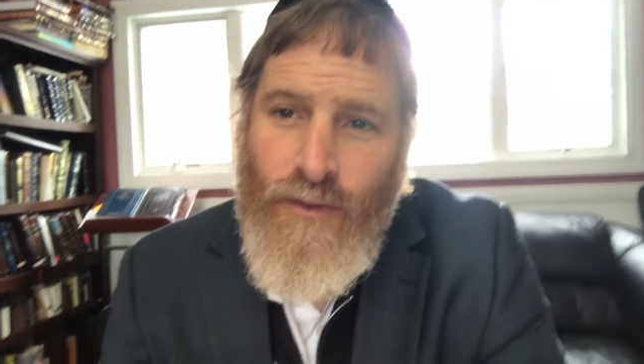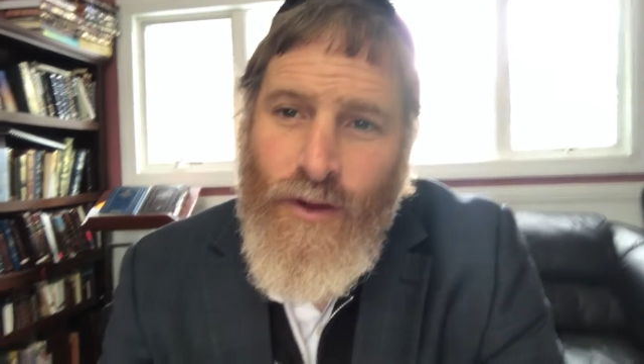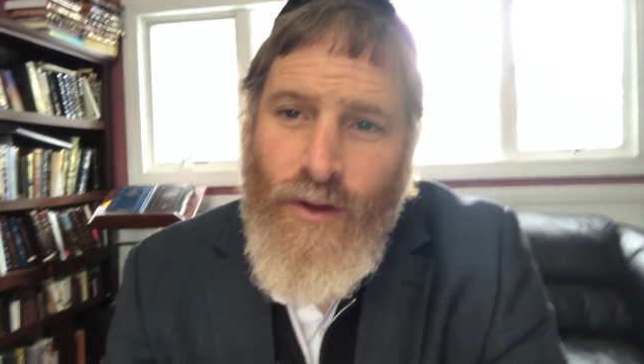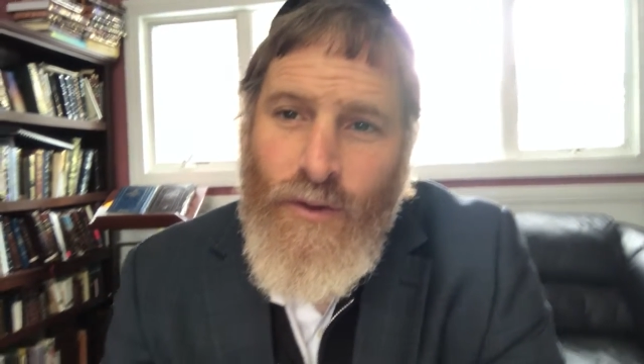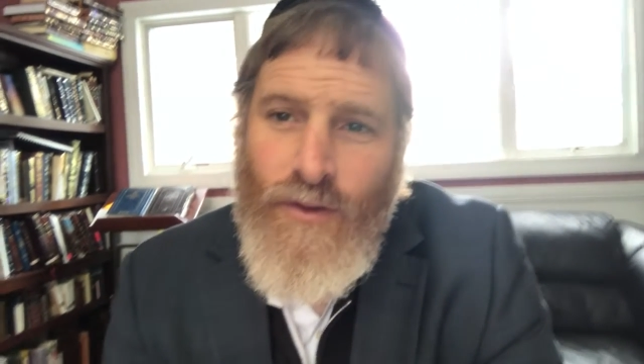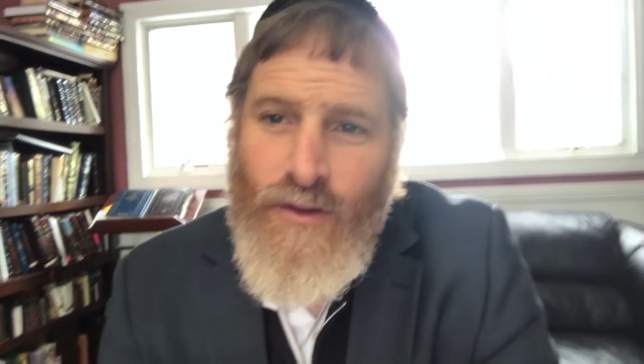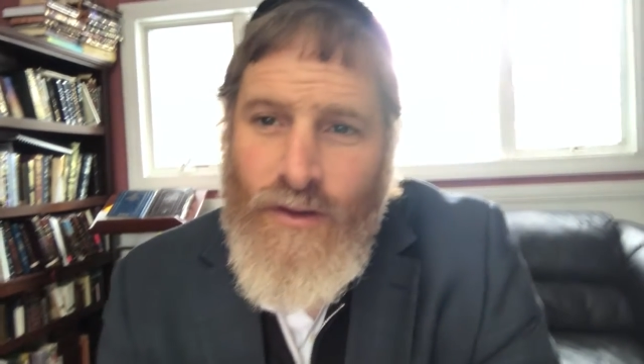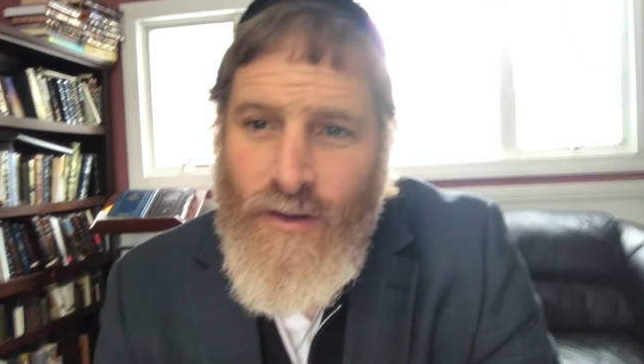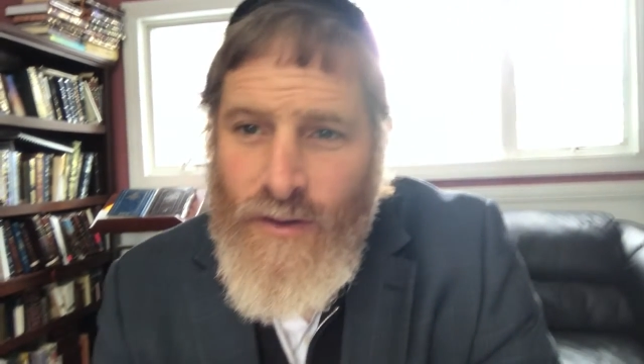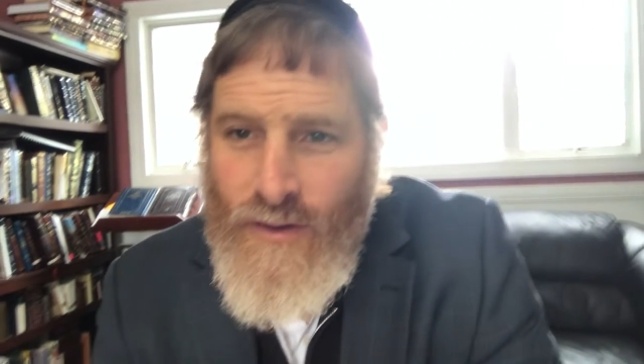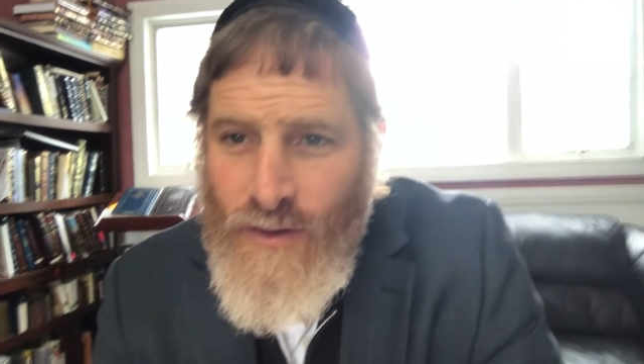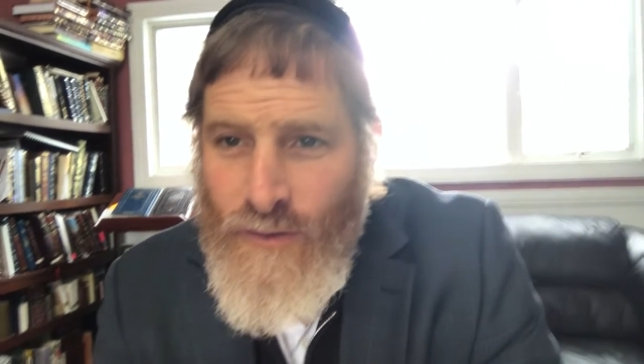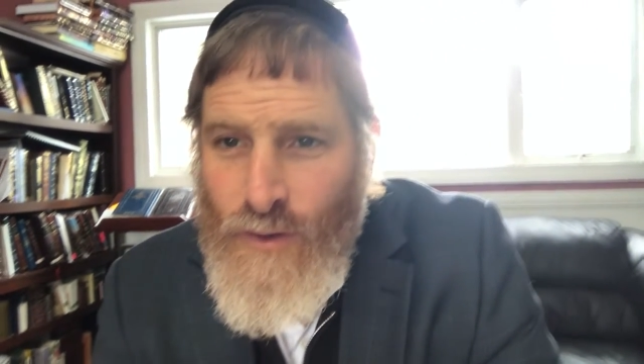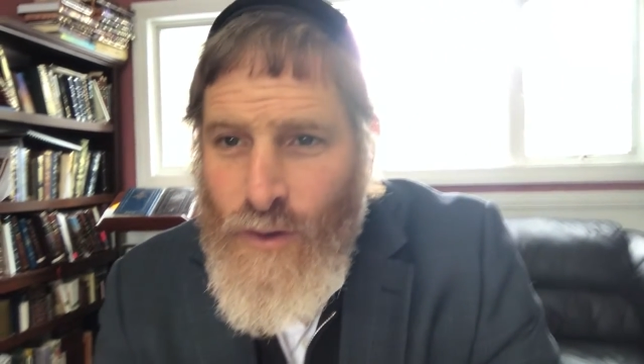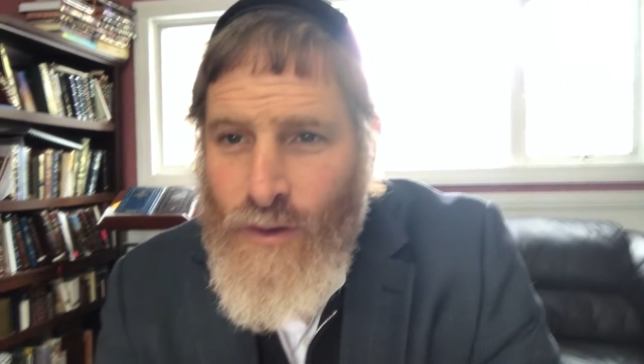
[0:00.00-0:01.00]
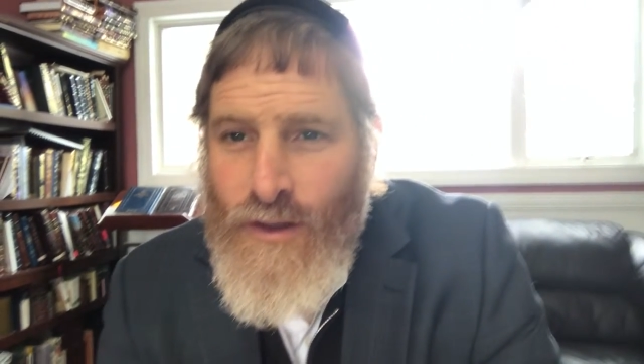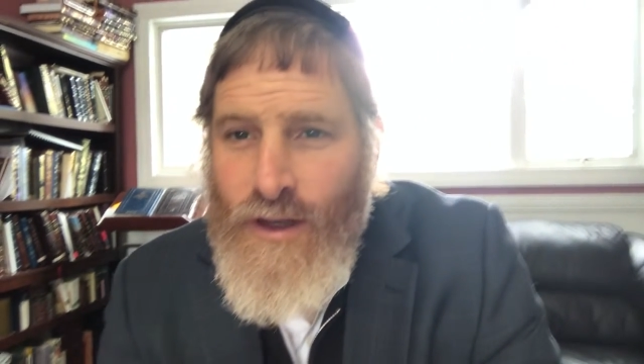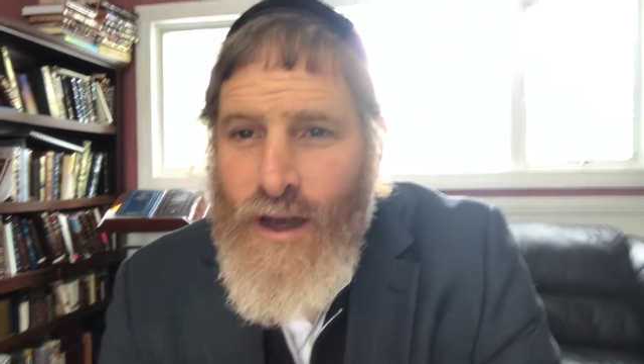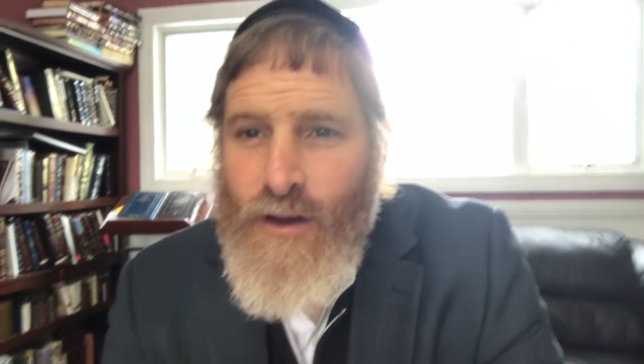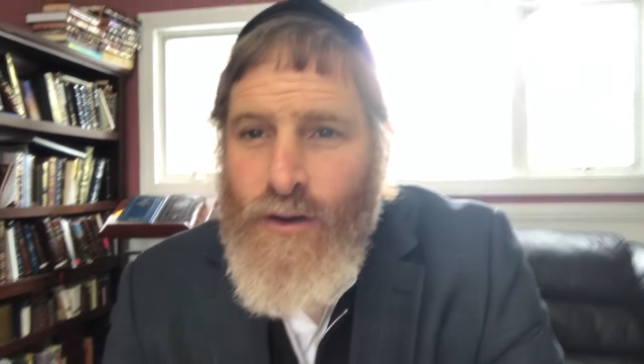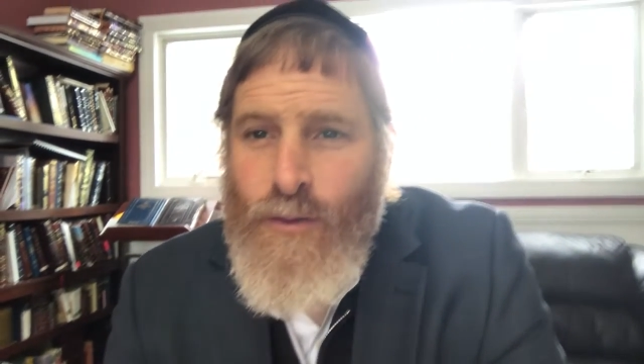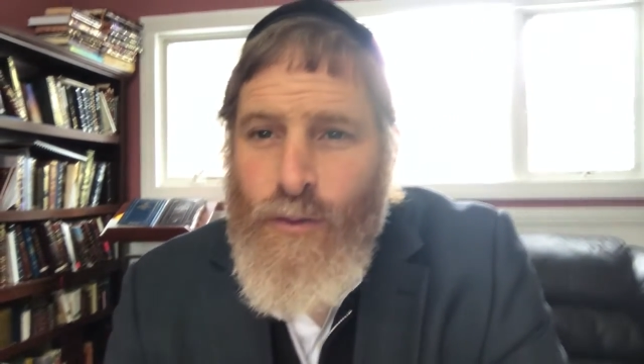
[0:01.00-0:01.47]
that if you're in
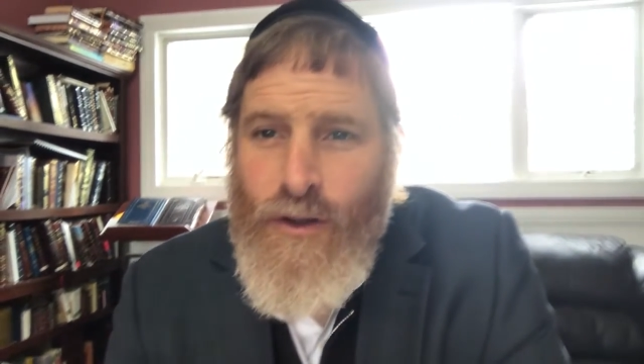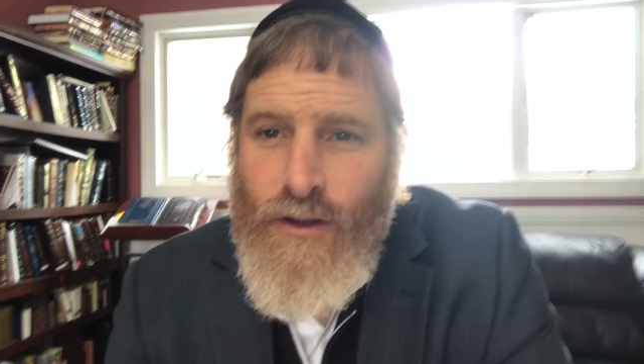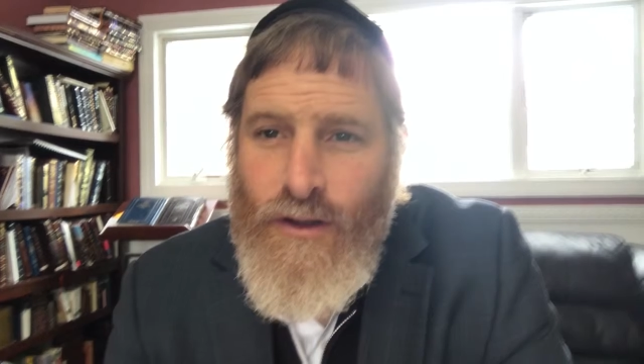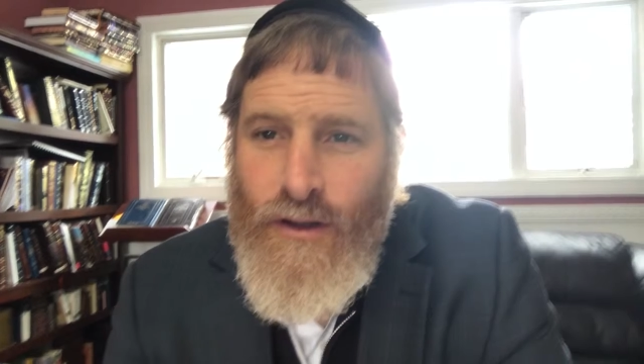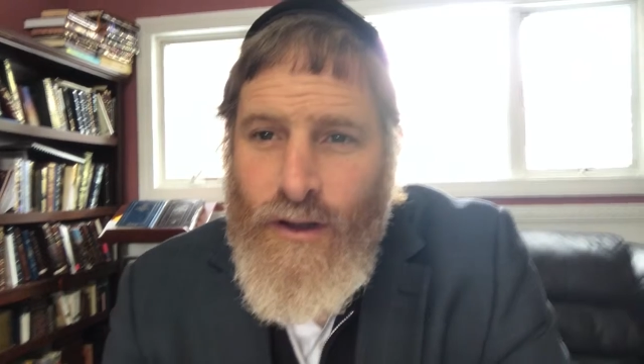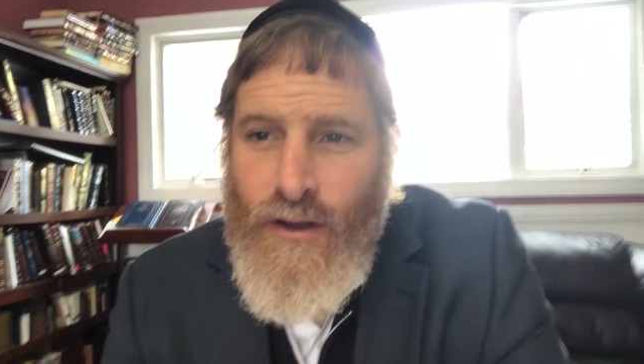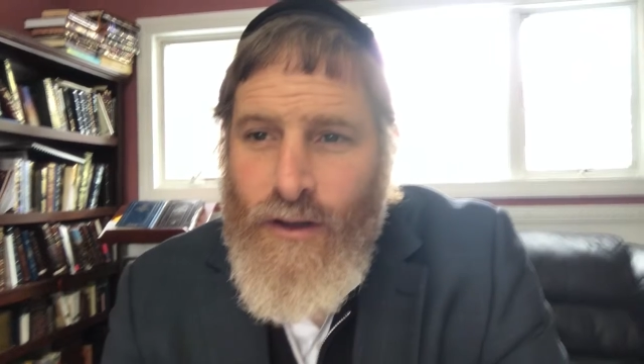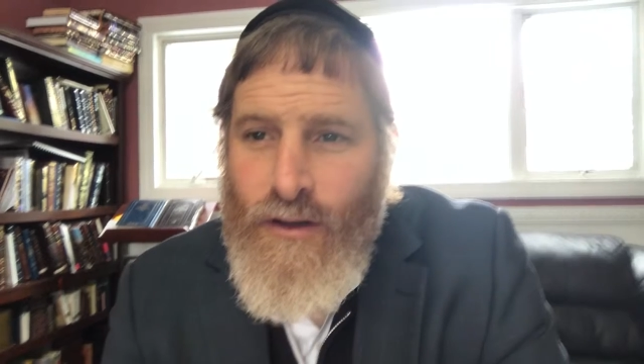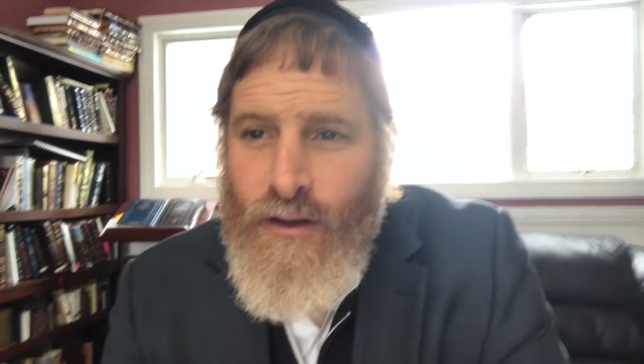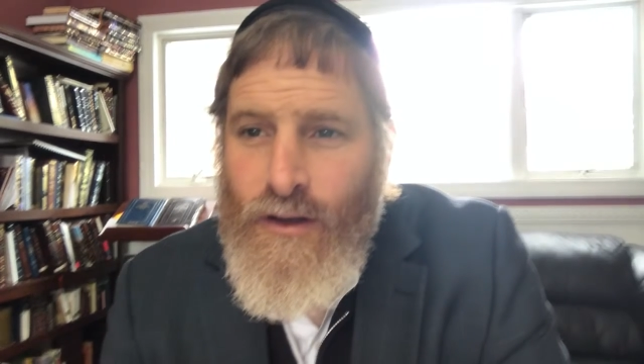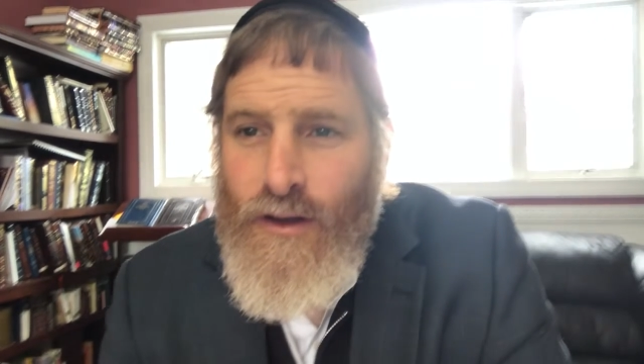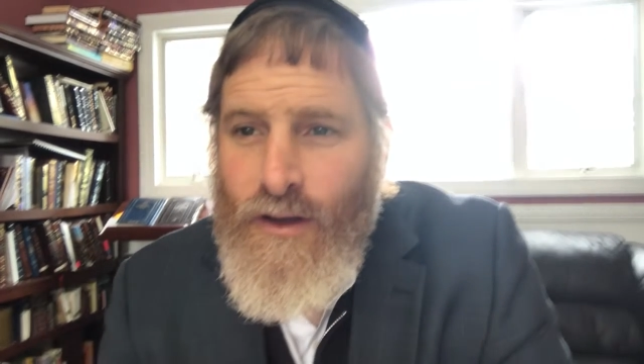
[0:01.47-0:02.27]
town in Muncie,